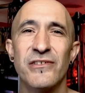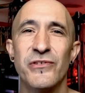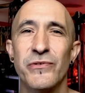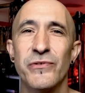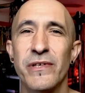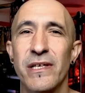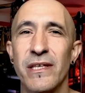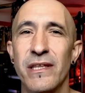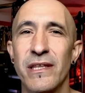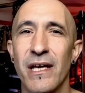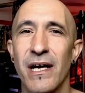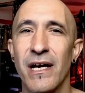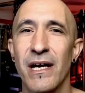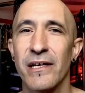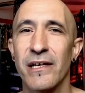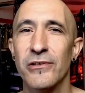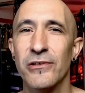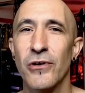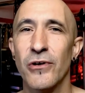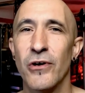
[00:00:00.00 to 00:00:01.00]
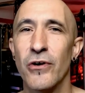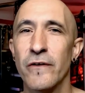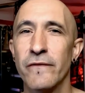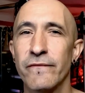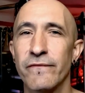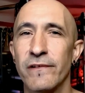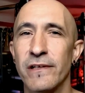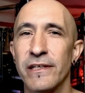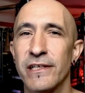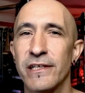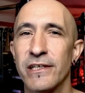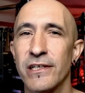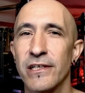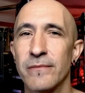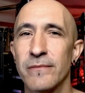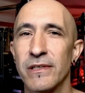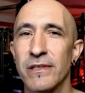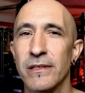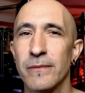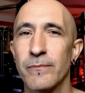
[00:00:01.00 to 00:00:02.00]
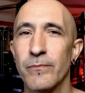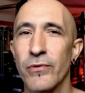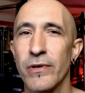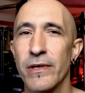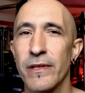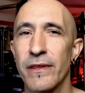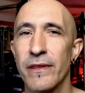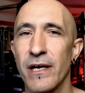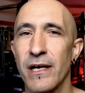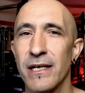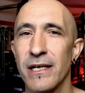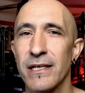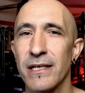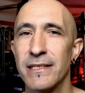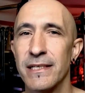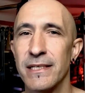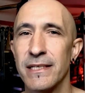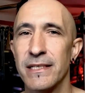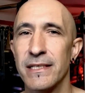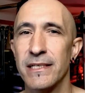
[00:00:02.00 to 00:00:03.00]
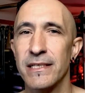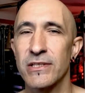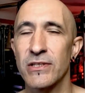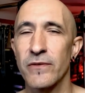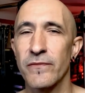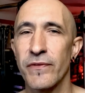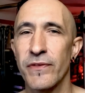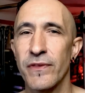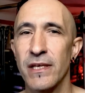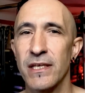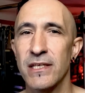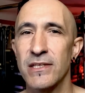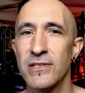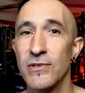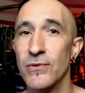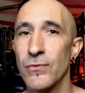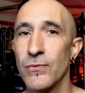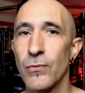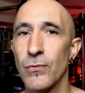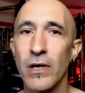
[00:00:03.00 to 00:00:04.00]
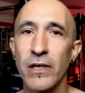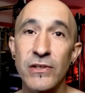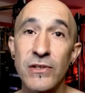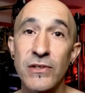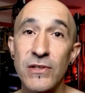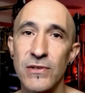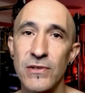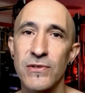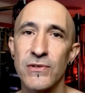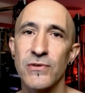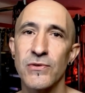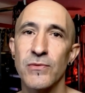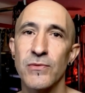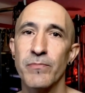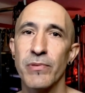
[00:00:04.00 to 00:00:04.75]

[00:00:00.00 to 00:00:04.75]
doing that, you'll hopefully come up with ideas of things you want to do